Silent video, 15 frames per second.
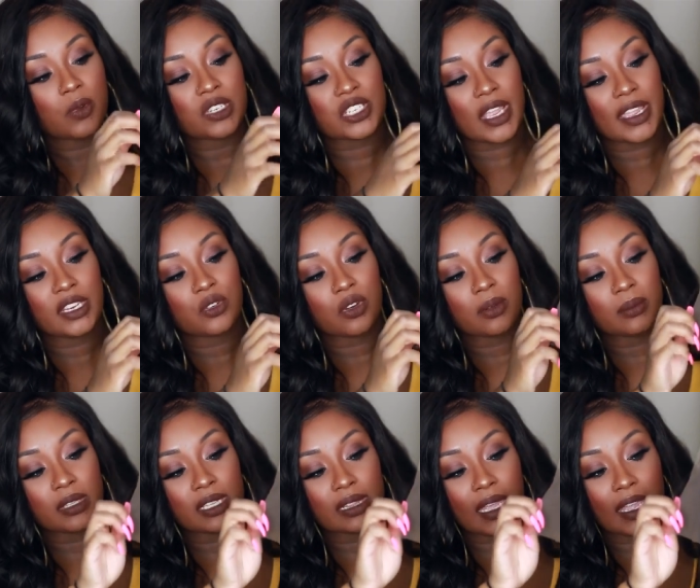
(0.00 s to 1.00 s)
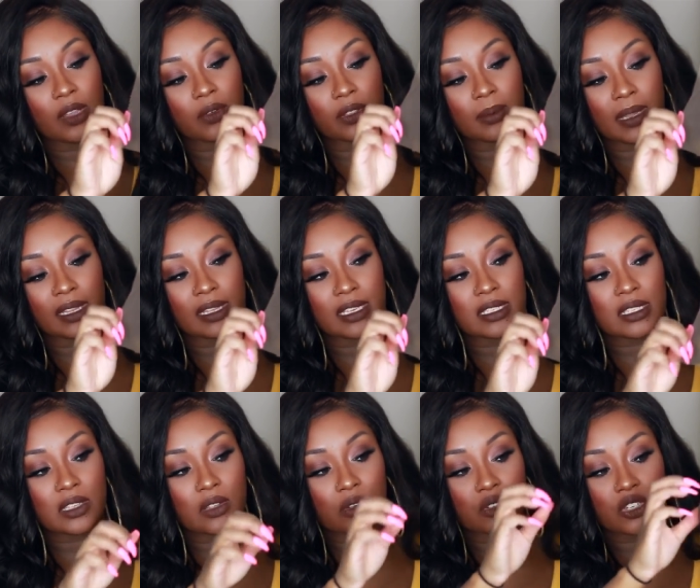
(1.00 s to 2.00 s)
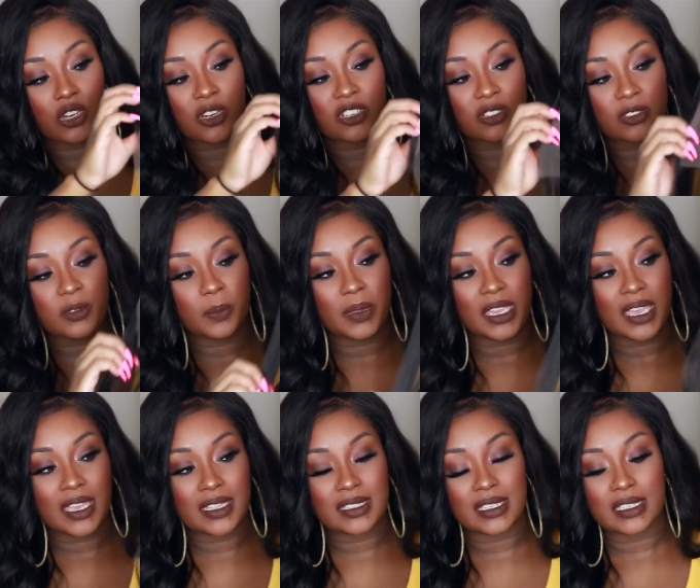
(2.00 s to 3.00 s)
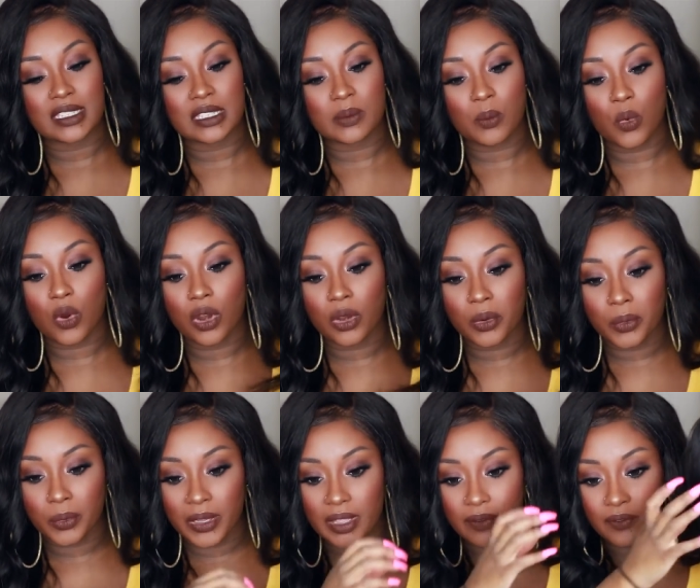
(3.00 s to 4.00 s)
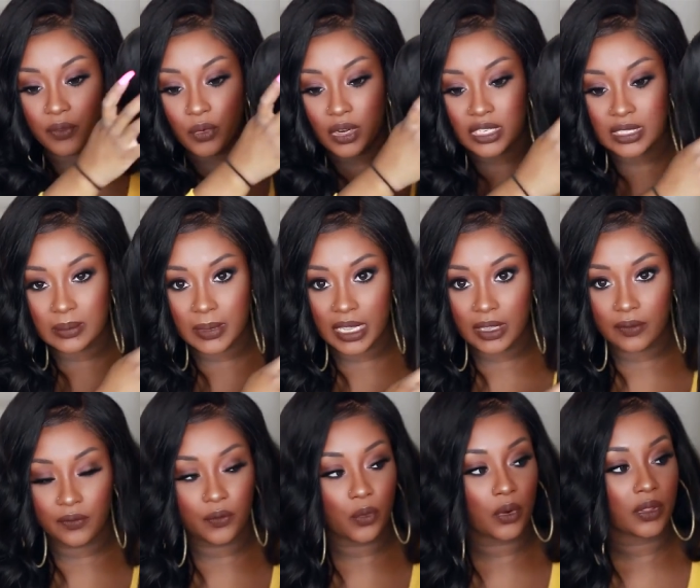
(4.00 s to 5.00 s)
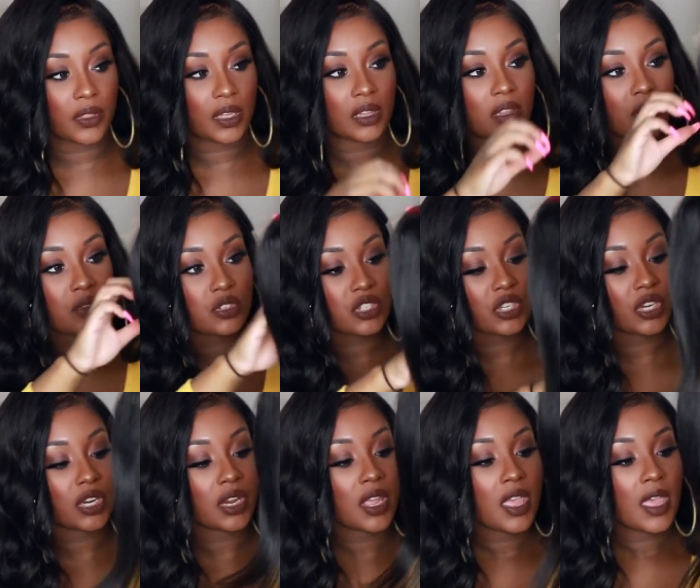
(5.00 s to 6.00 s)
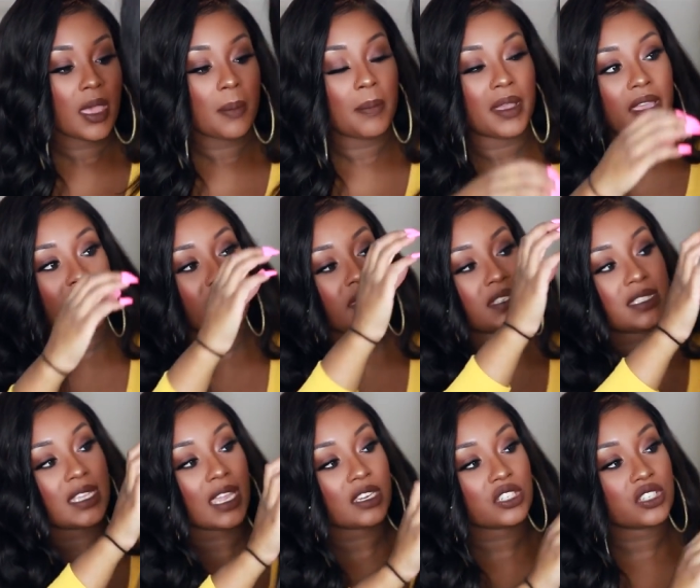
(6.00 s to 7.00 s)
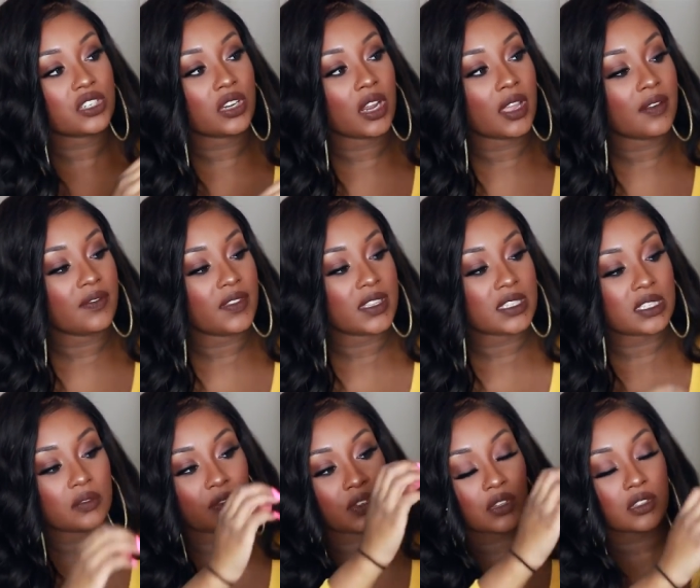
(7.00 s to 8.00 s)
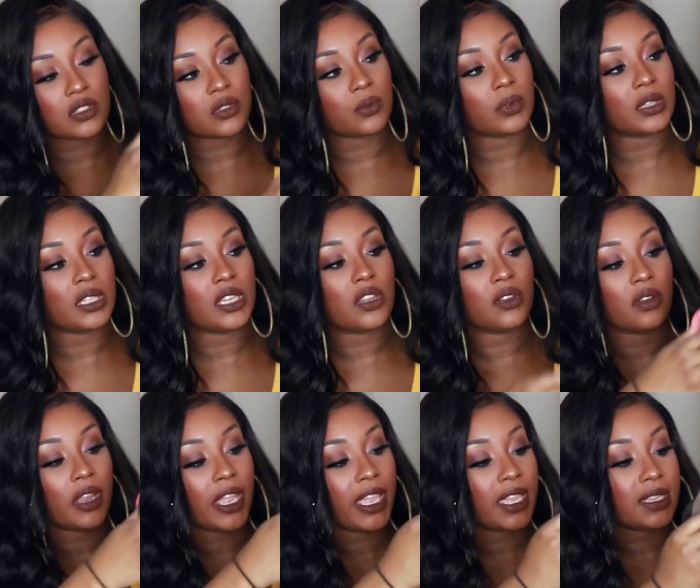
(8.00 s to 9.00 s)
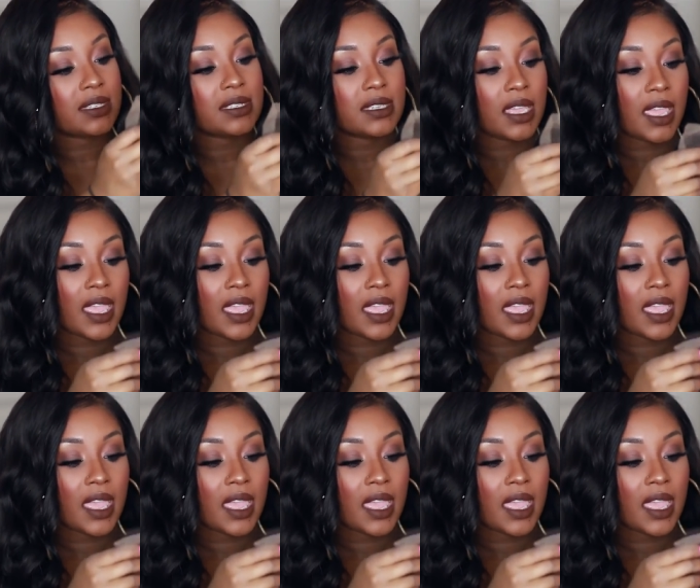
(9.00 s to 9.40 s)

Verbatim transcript: which I normally like with my lace closures because it's more reinforcement for the closure, but the texture of this feels really great